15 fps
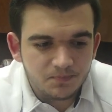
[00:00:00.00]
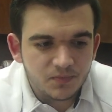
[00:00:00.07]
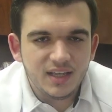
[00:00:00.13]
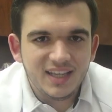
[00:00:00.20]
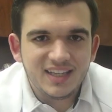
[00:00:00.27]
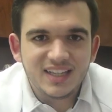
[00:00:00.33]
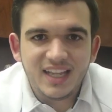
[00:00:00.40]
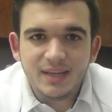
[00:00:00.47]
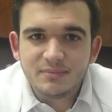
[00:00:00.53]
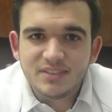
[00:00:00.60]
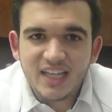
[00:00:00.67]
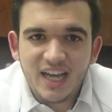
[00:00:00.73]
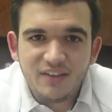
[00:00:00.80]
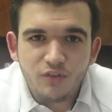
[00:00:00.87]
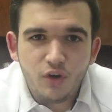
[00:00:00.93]
He claims
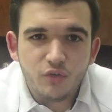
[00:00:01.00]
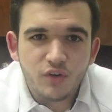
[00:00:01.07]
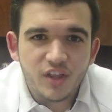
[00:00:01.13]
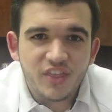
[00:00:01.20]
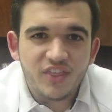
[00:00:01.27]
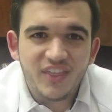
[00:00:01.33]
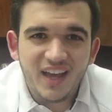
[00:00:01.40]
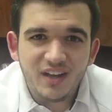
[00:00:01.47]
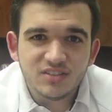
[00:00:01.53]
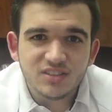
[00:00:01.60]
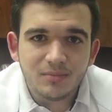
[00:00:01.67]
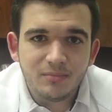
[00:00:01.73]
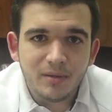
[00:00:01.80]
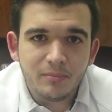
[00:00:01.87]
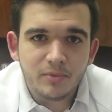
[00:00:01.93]
to have over
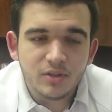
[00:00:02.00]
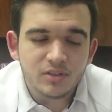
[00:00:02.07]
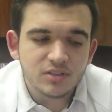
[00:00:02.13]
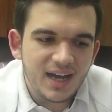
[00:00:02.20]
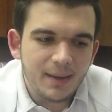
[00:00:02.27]
1,000 members.